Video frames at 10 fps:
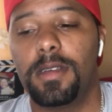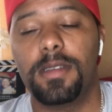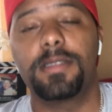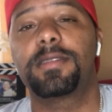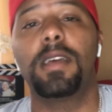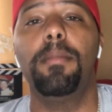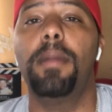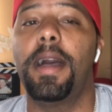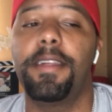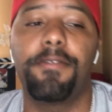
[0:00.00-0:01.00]

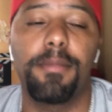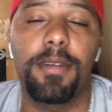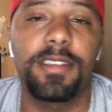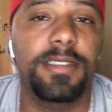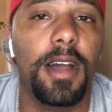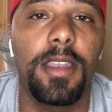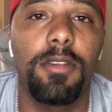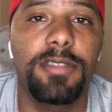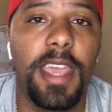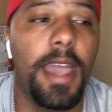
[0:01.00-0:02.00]
Somebody from
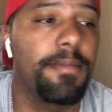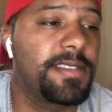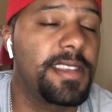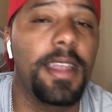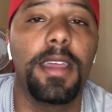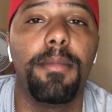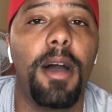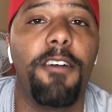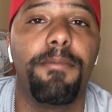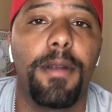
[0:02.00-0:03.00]
Castano's camp set him
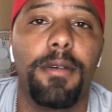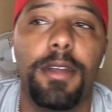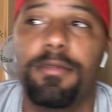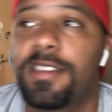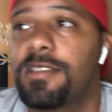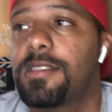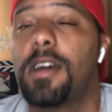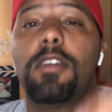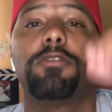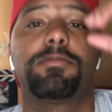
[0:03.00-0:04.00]
off, bro. It was
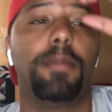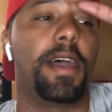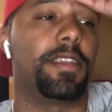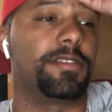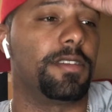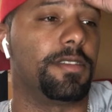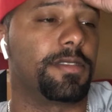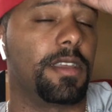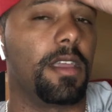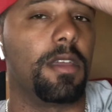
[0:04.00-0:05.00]
Castano's manager, they're
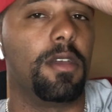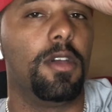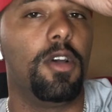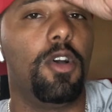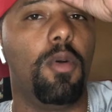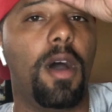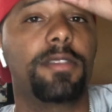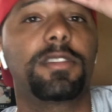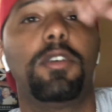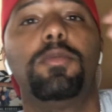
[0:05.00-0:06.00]
saying, who
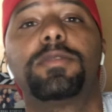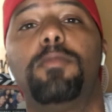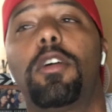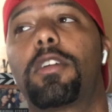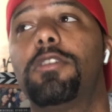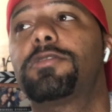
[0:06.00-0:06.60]
also was Marcos